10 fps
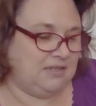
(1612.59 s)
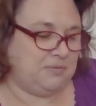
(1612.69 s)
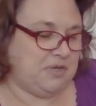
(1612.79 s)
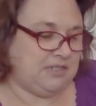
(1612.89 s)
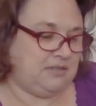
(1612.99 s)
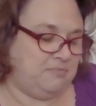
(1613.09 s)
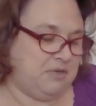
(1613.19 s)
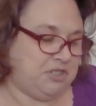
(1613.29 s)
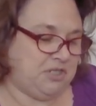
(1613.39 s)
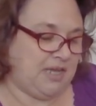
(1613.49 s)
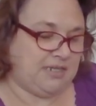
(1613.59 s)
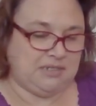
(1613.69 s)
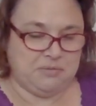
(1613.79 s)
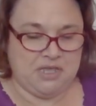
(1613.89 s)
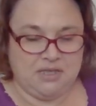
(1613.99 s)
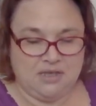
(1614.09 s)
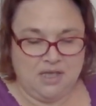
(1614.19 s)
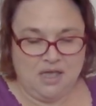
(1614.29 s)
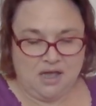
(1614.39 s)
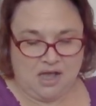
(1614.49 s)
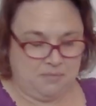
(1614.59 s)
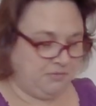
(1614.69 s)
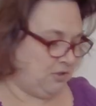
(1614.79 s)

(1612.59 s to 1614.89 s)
Somebody mentioned that to me. Um,